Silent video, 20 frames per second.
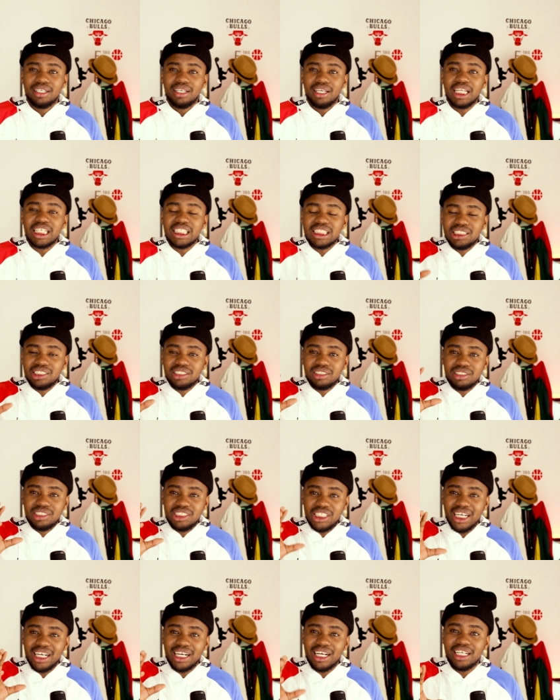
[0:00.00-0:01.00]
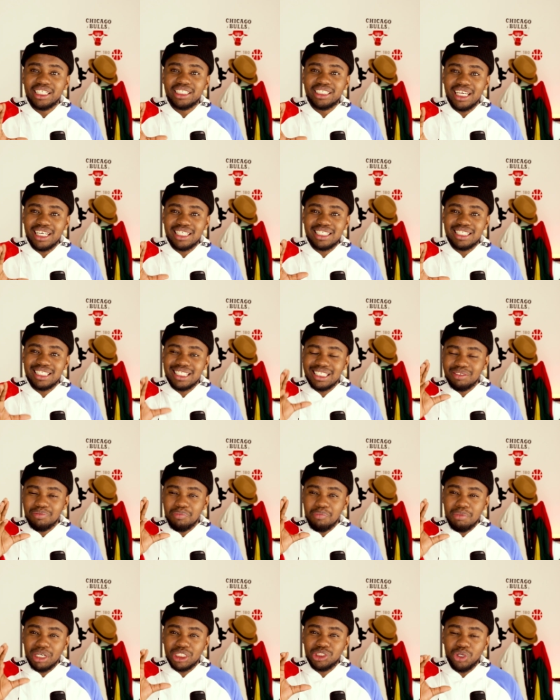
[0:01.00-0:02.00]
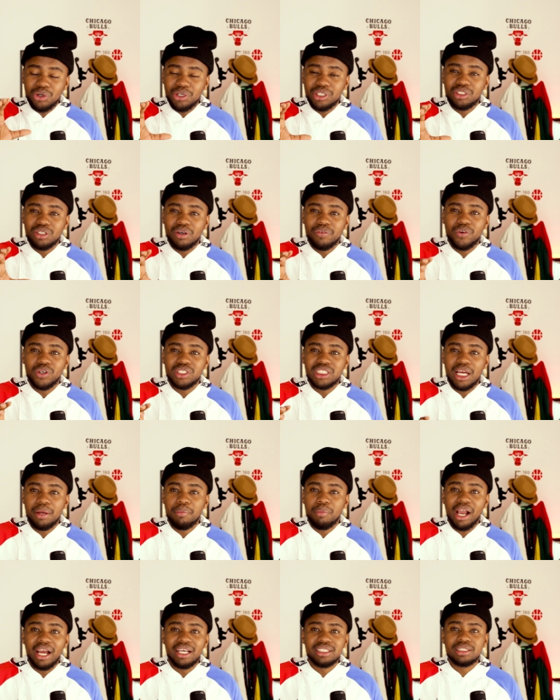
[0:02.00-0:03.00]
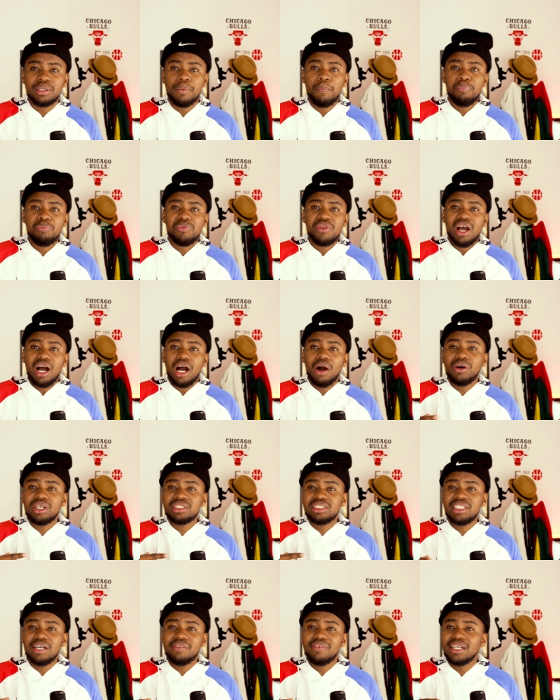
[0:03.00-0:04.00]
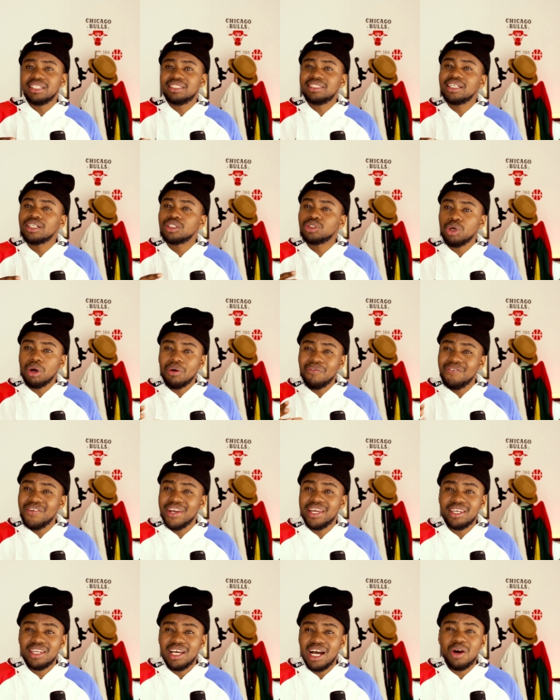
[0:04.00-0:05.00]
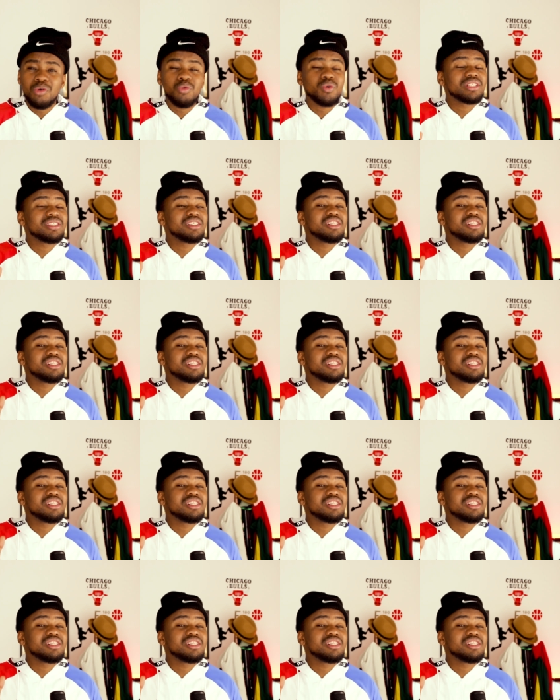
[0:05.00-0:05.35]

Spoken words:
It generally takes majority of your time. Guys, I was never a TikTok fan. I